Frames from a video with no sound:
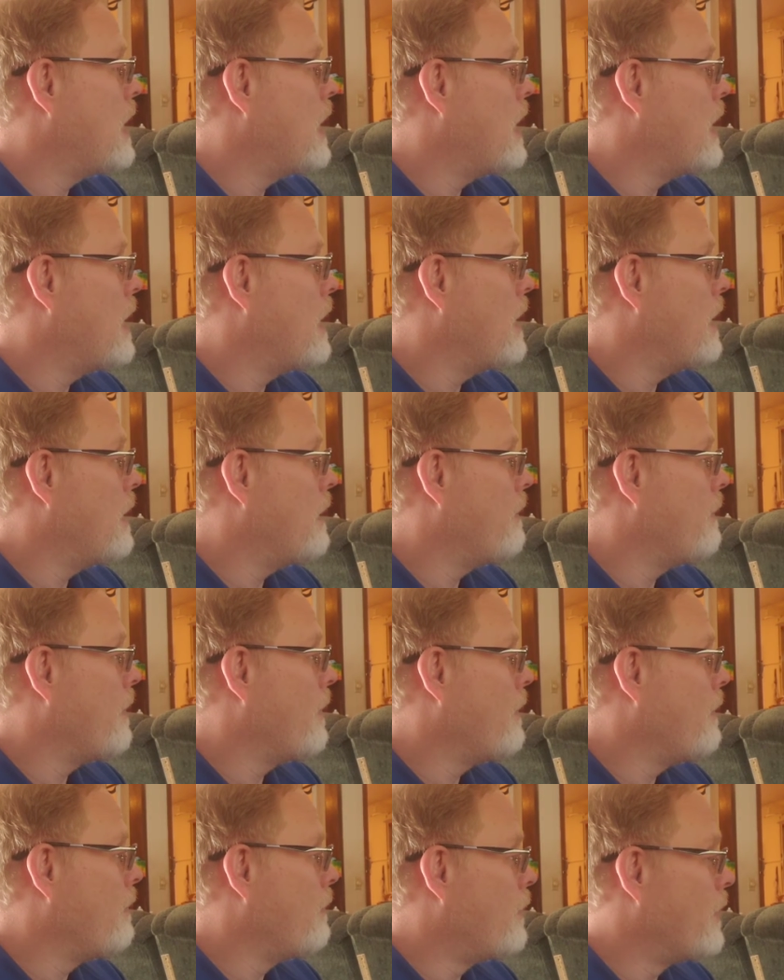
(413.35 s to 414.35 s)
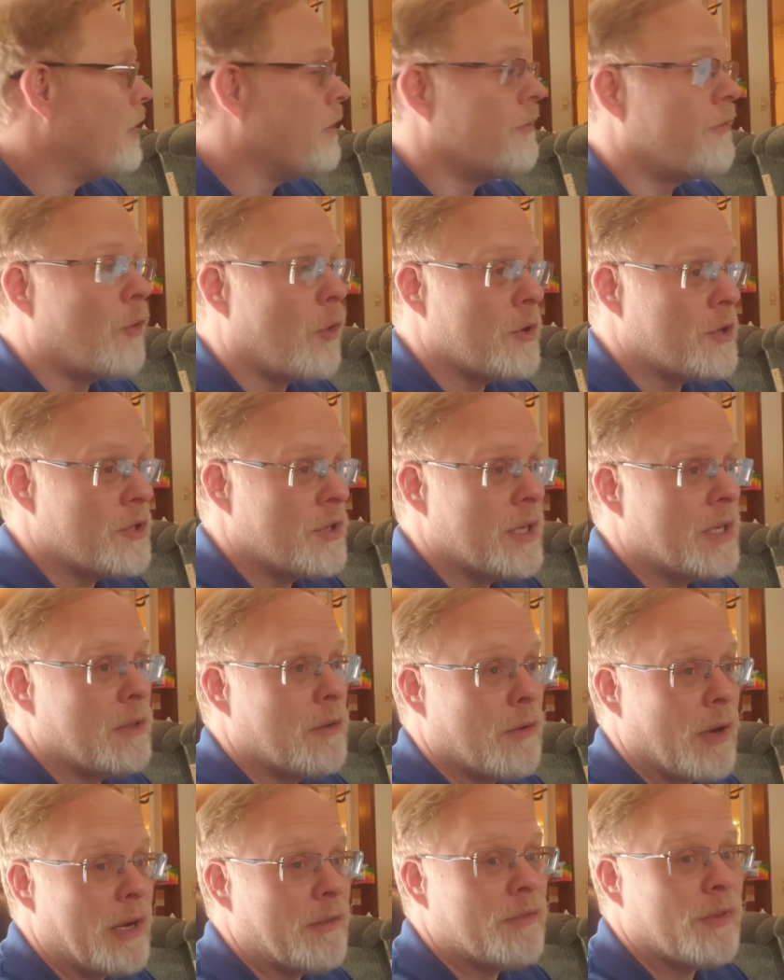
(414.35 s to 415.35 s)
Um, real fortunate
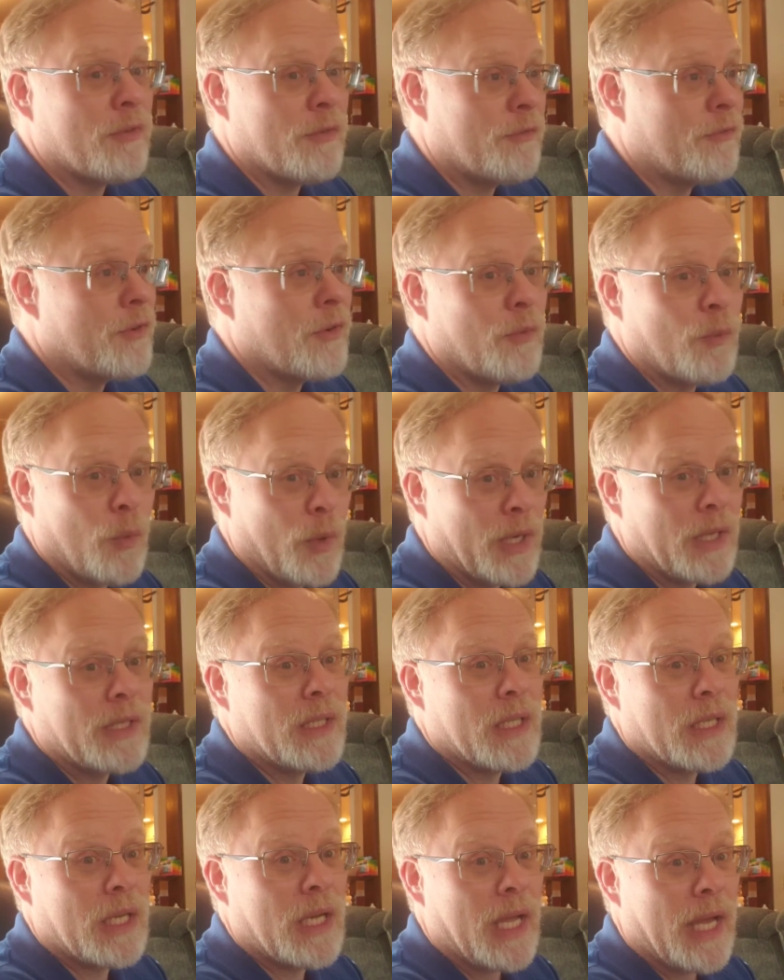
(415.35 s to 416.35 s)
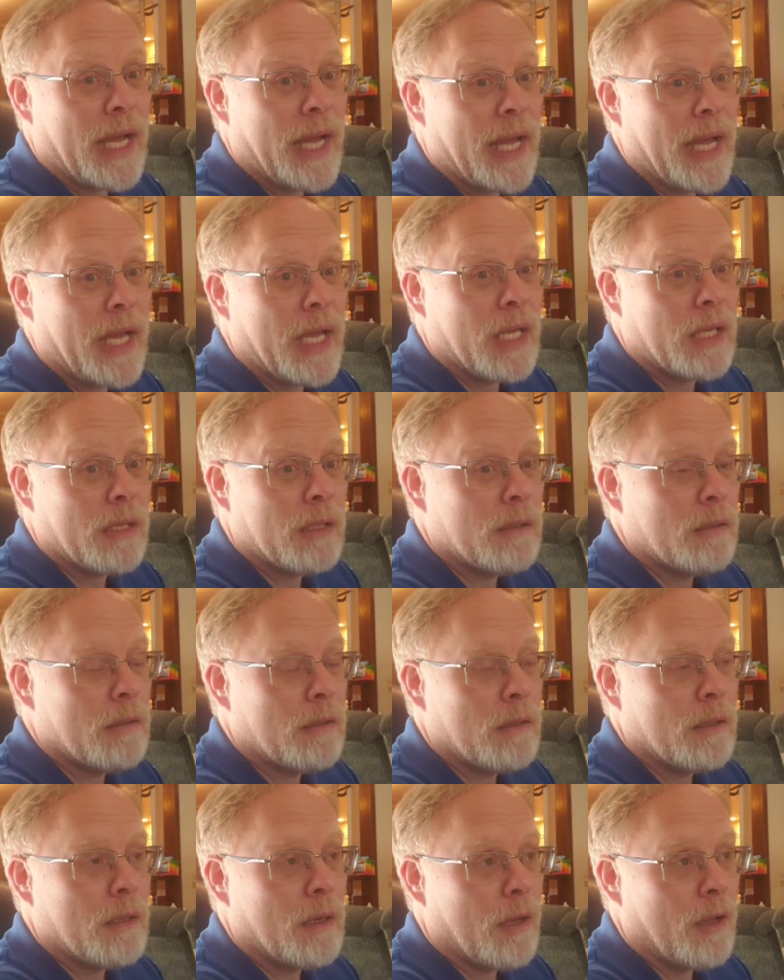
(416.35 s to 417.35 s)
and grateful for what little I had
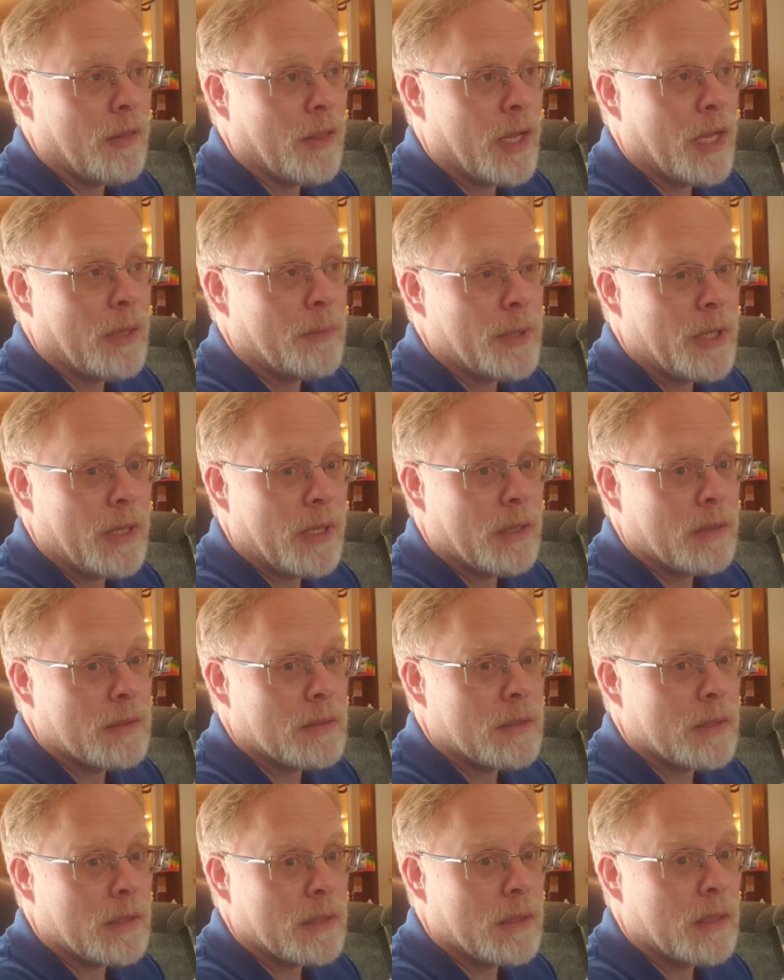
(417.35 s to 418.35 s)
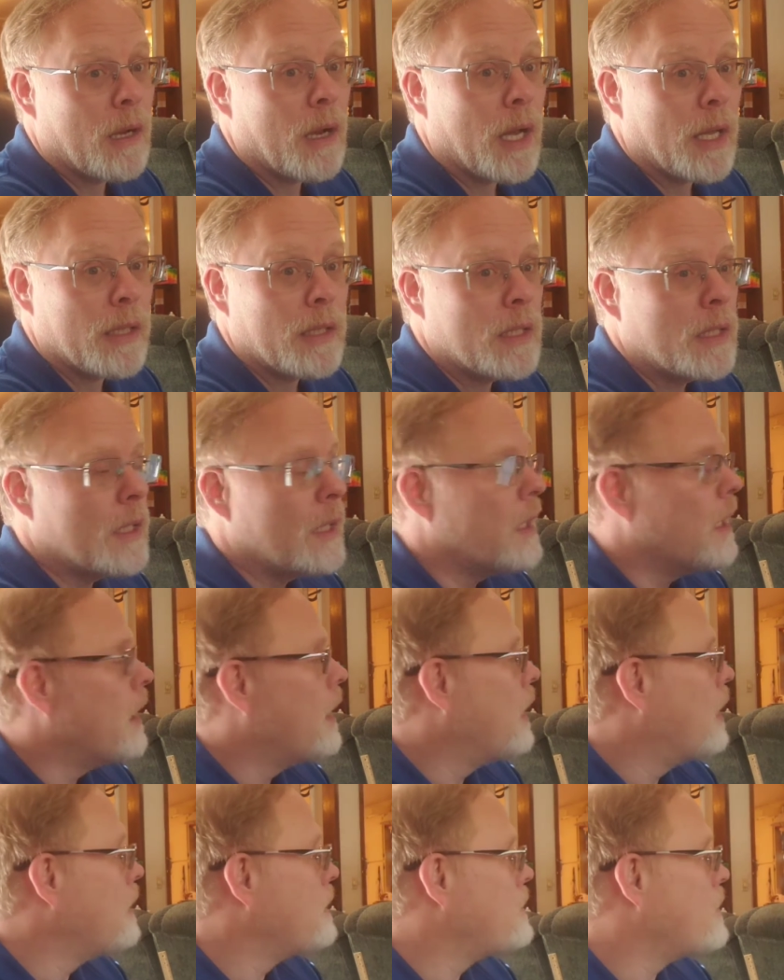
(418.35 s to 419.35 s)
and all the hand-me-downs I got.
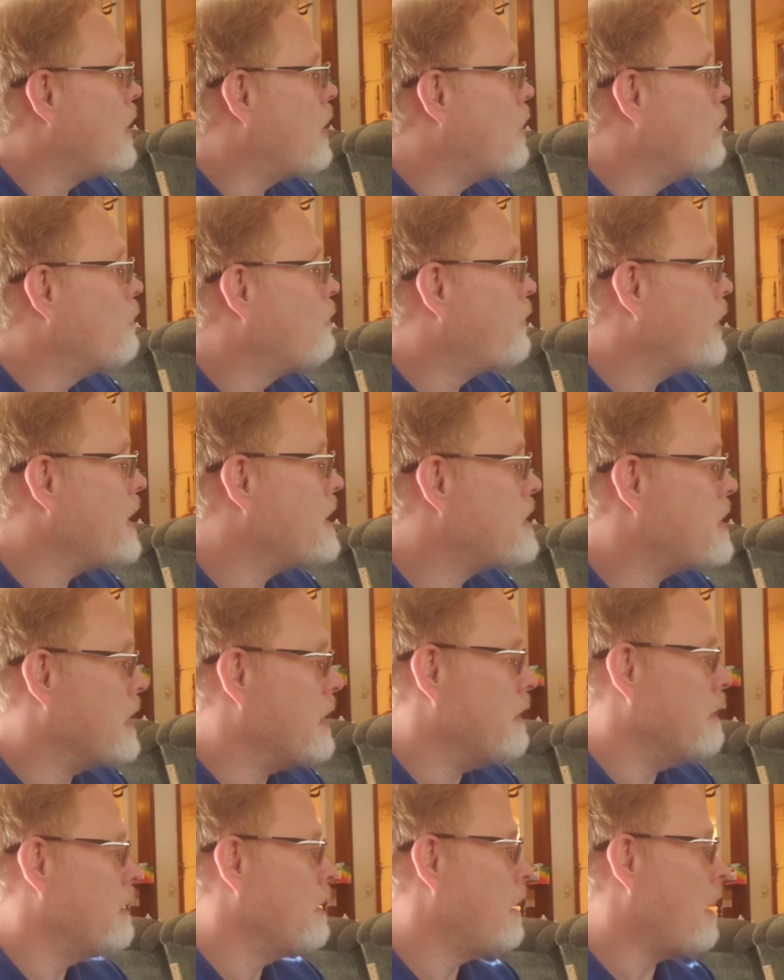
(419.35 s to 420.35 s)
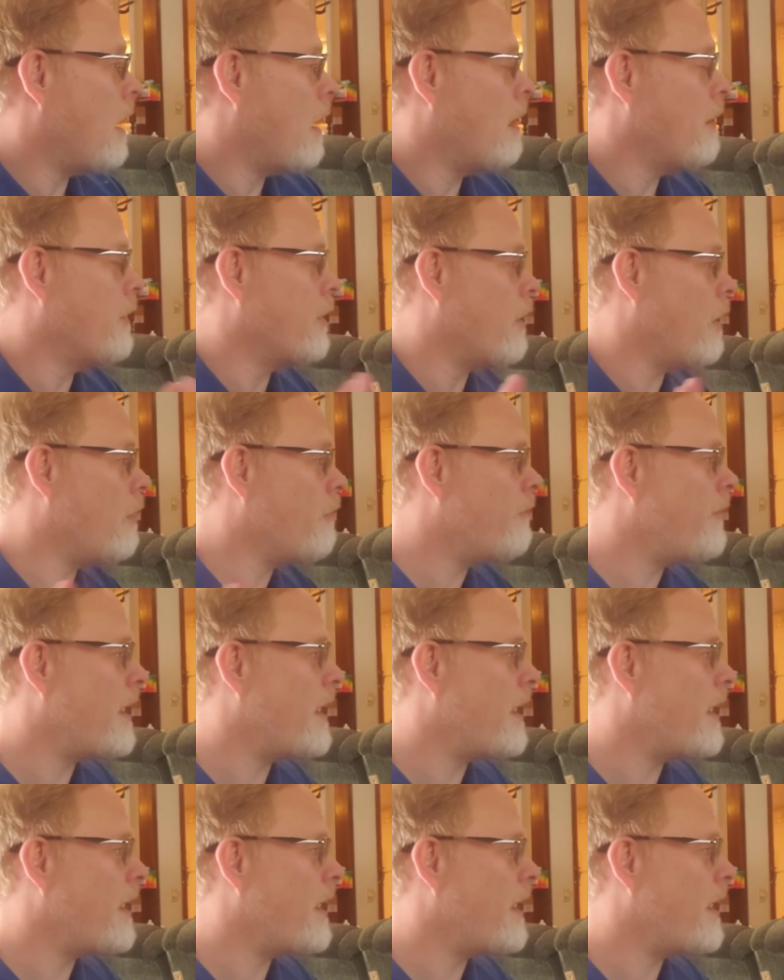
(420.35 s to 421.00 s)
So, Frenzy. All, they're all